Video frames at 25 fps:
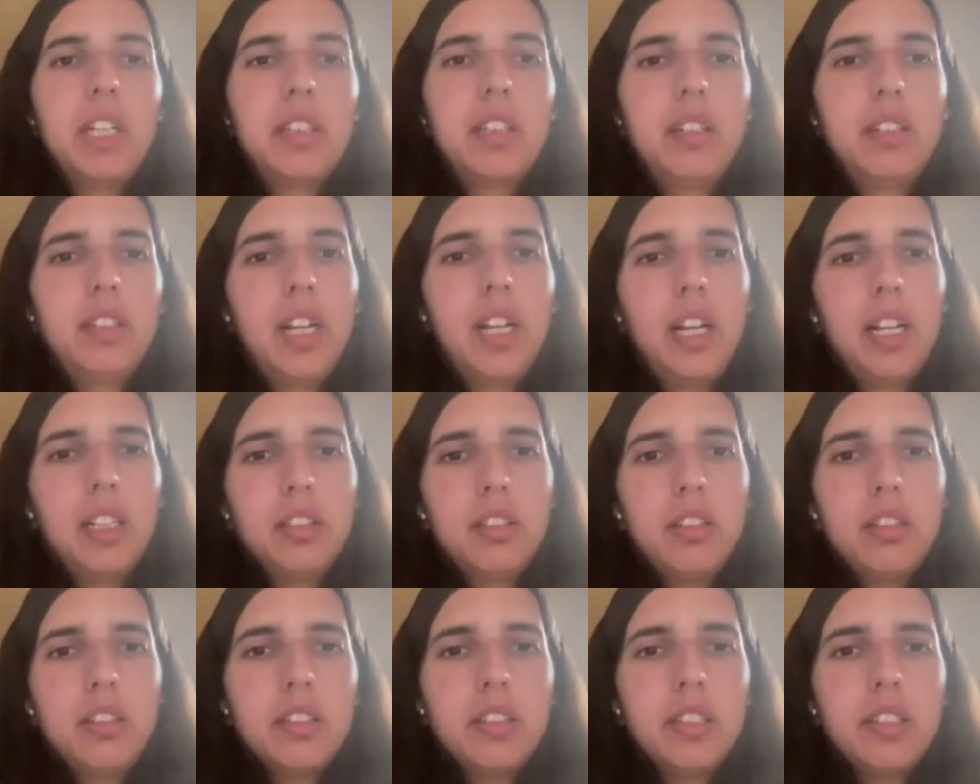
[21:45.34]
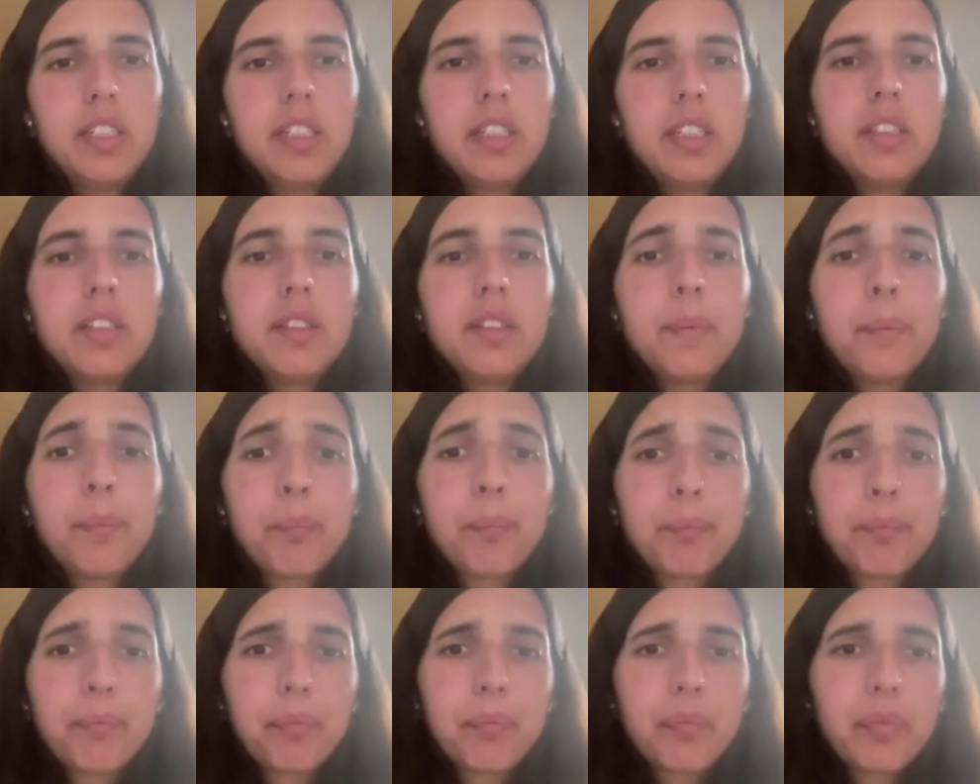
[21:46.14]
other diagnostics.
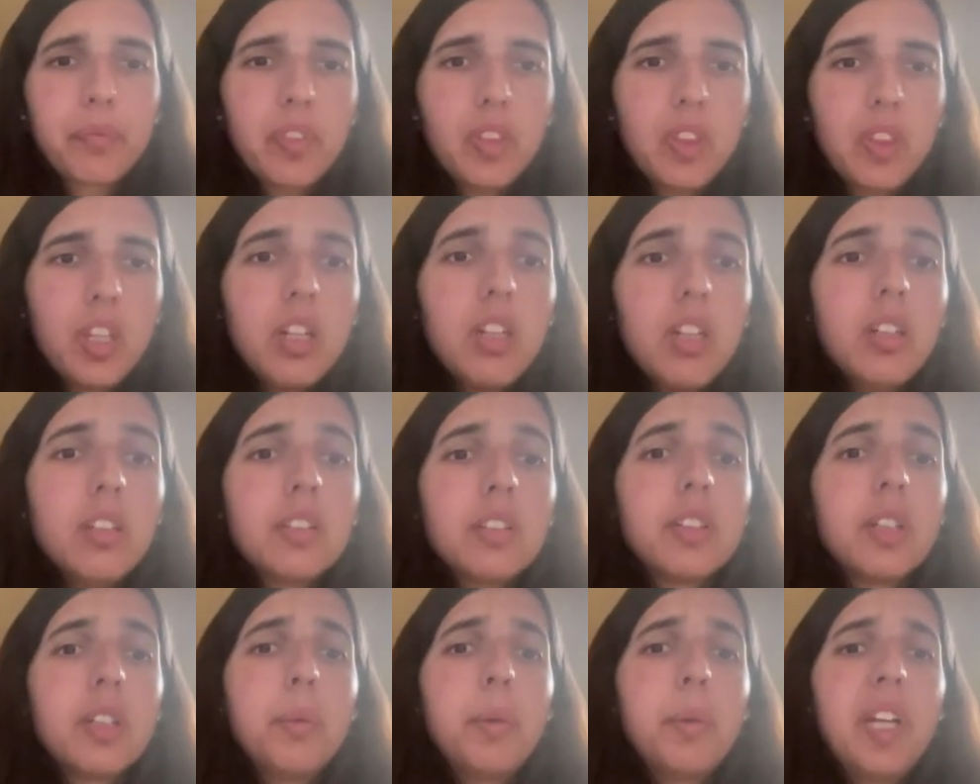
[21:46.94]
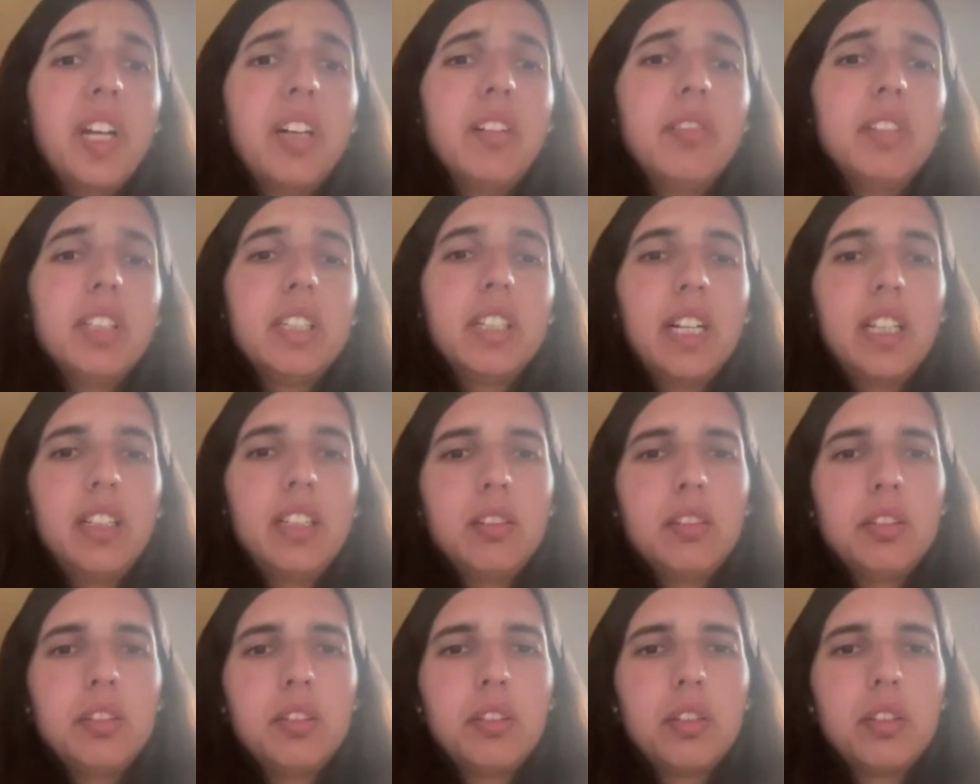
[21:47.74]
So we have the
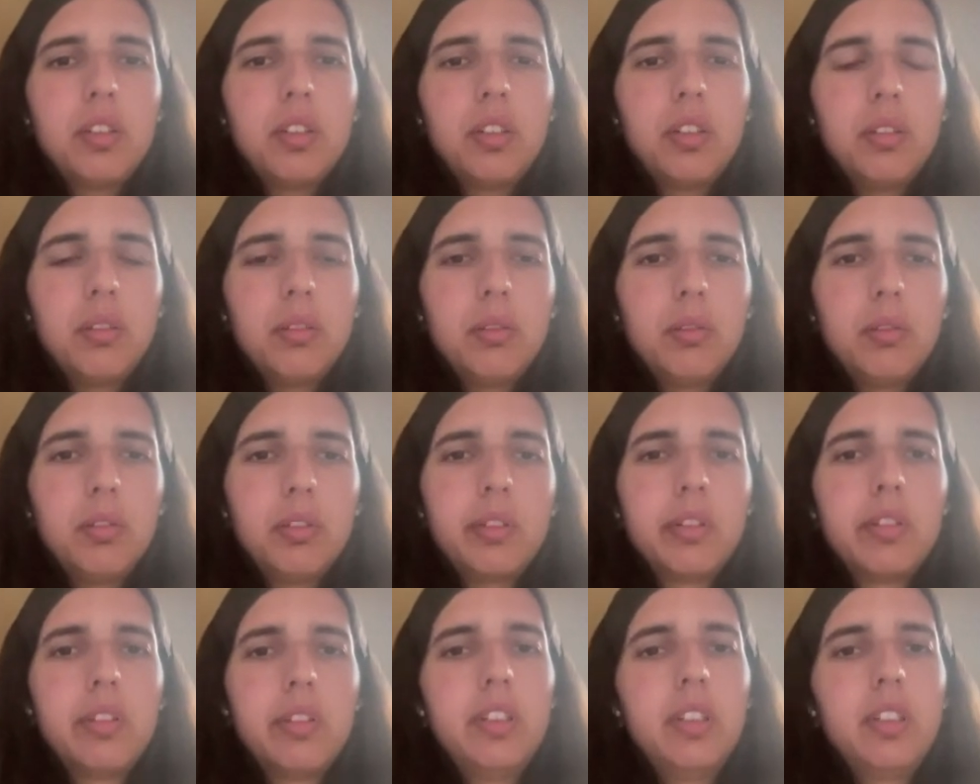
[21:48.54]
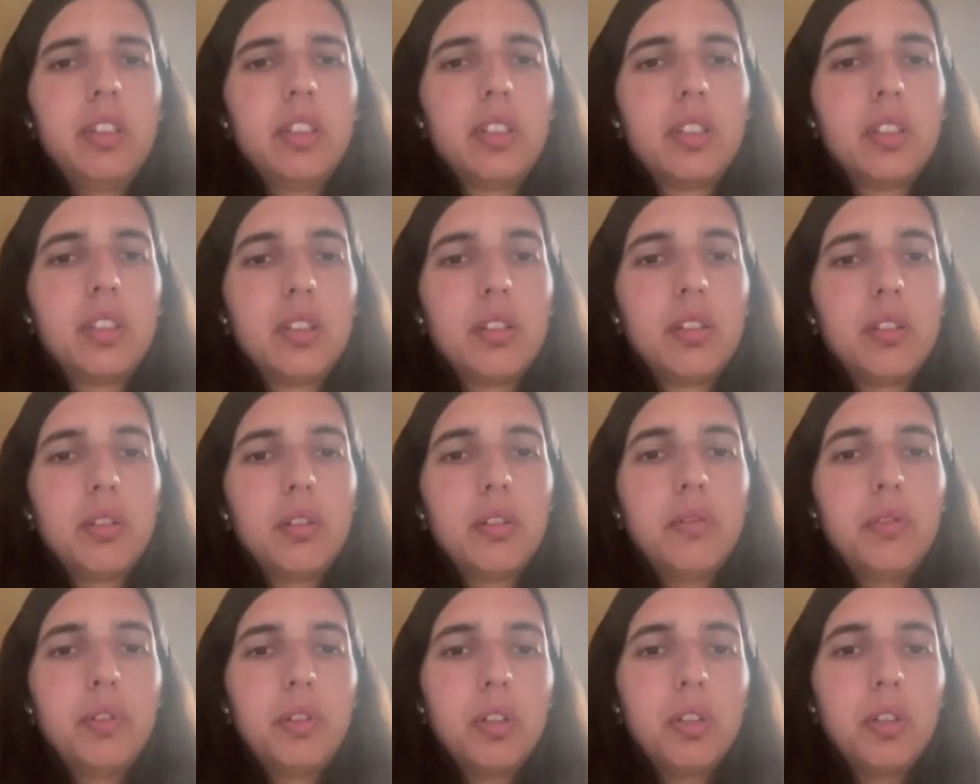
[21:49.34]
Kendall's law, so the
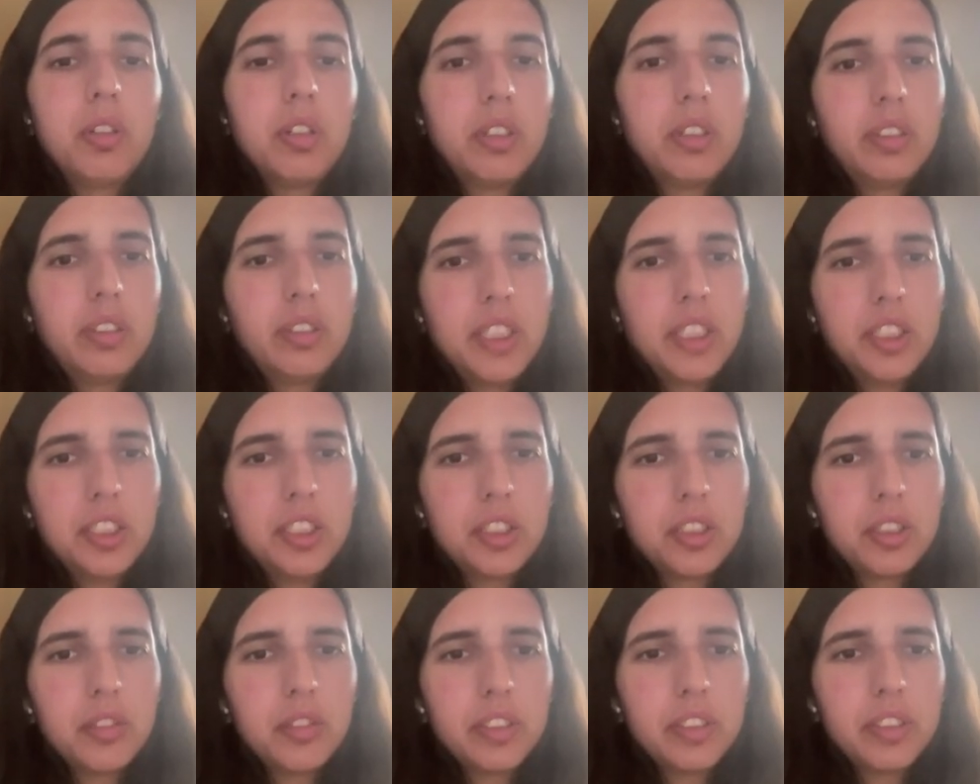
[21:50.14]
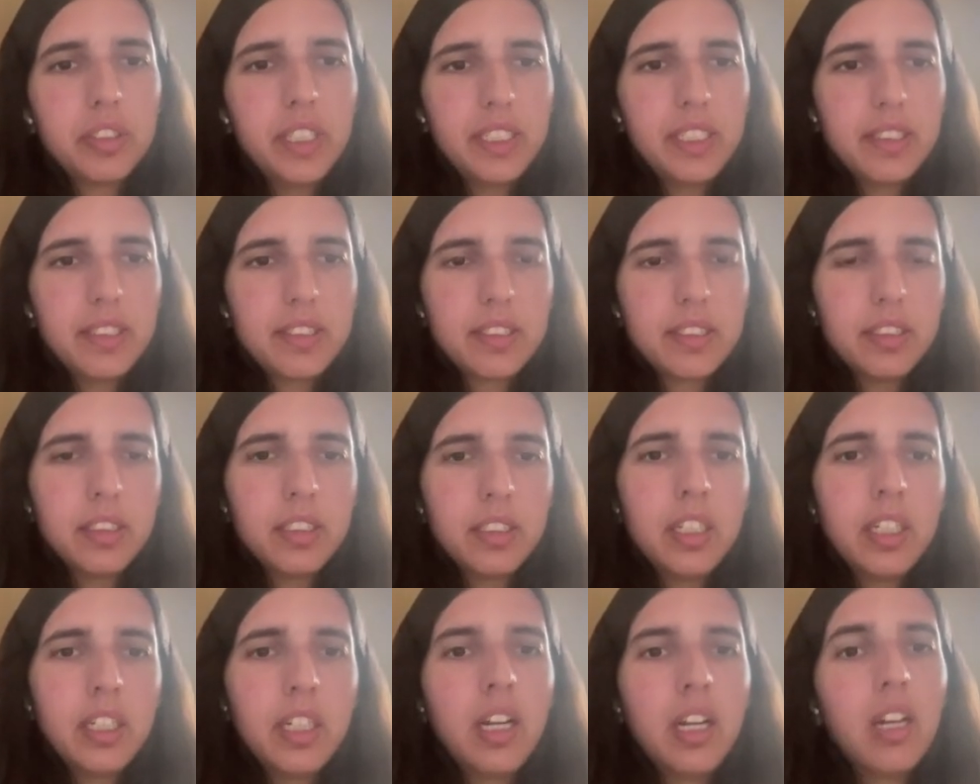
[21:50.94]
overall correlation of the data,
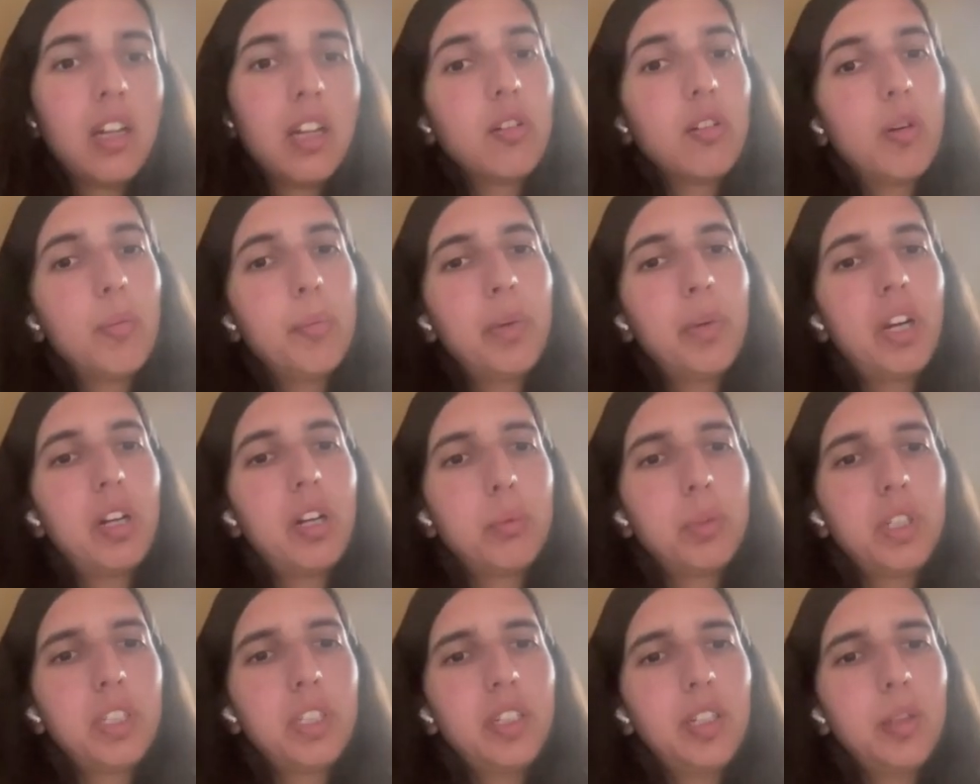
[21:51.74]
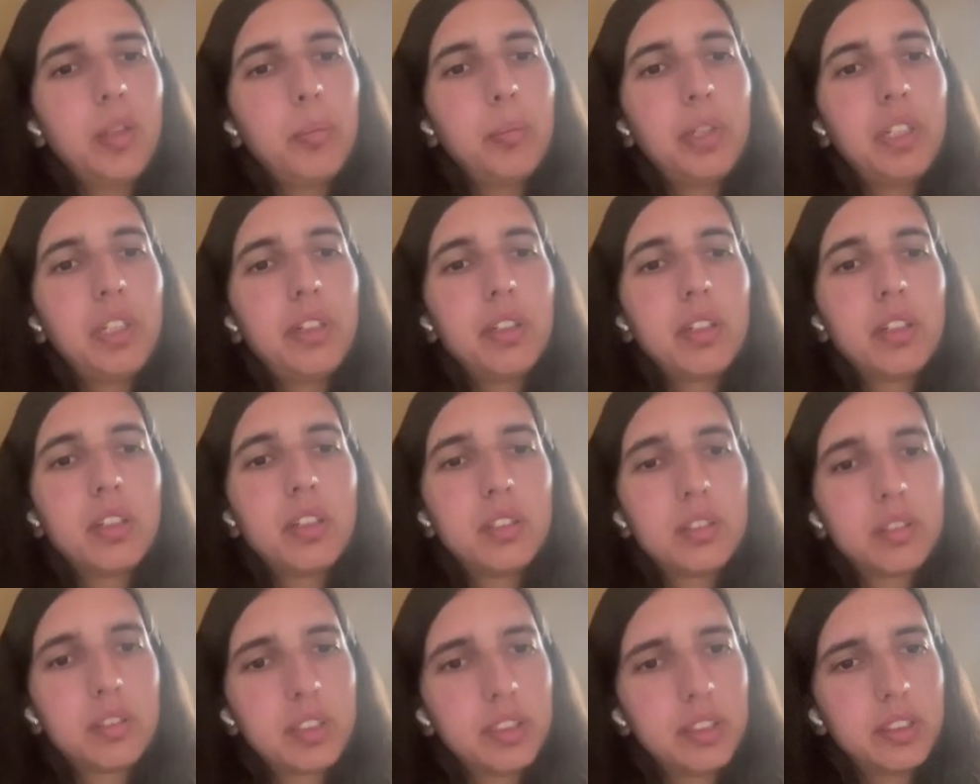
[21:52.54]
and compared with the
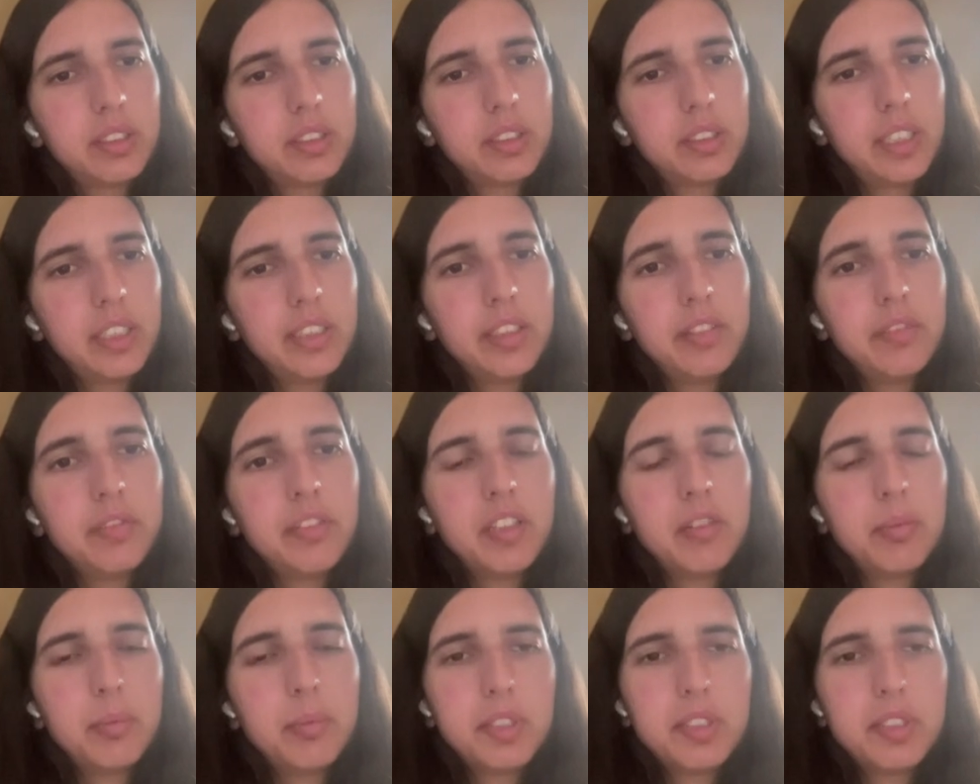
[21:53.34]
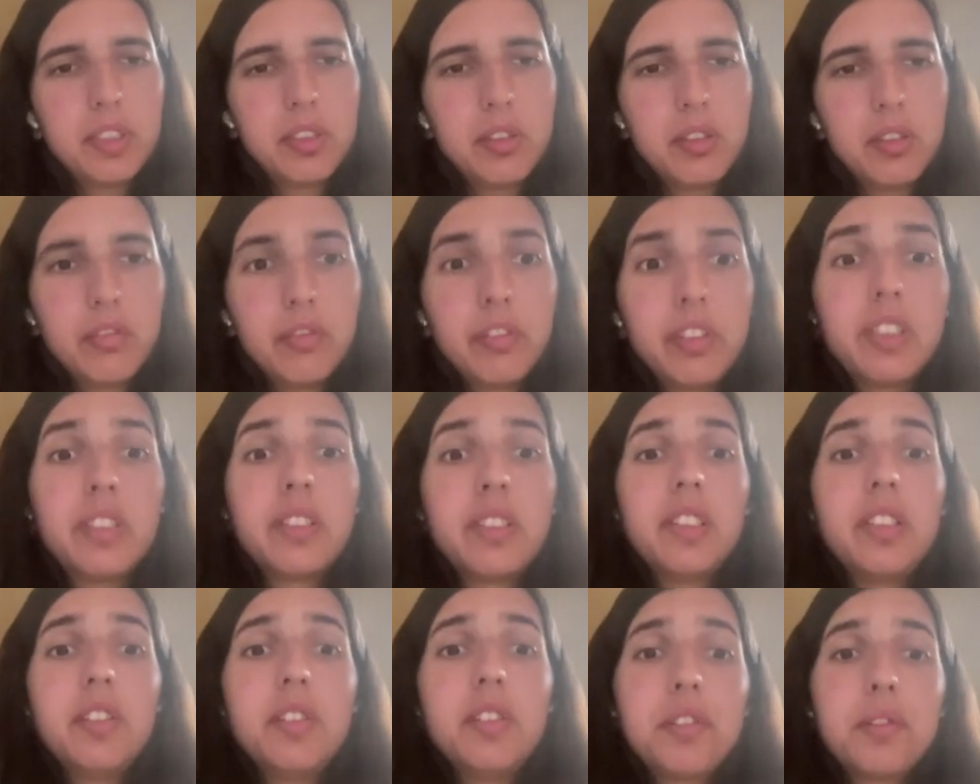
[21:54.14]
empirical and the 95%
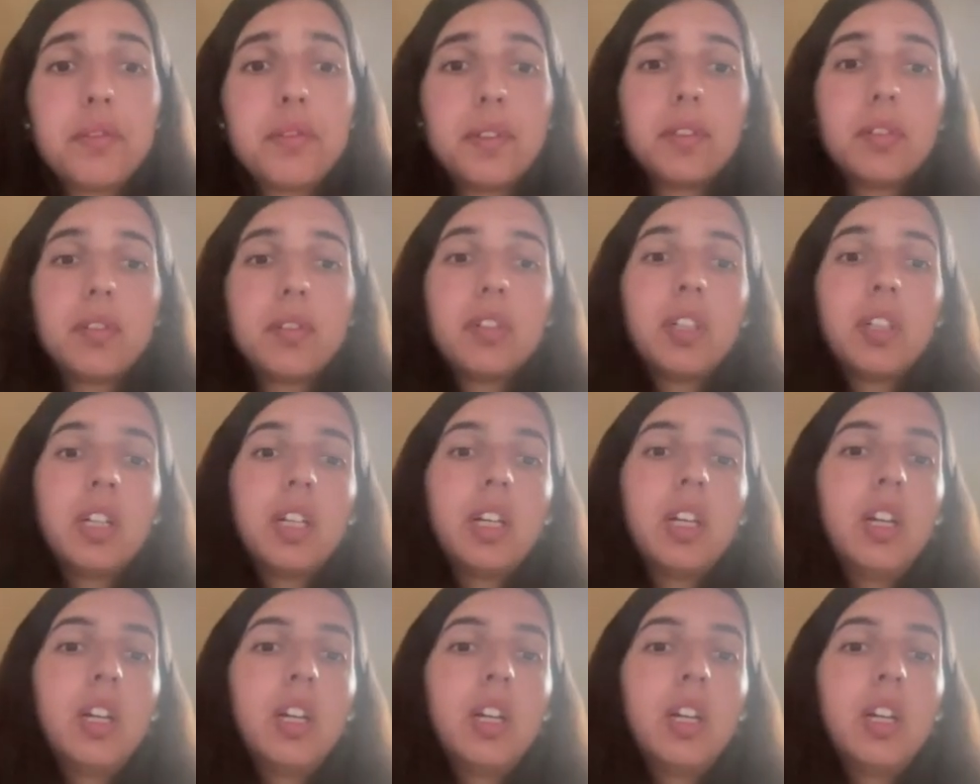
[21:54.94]
confidence interval.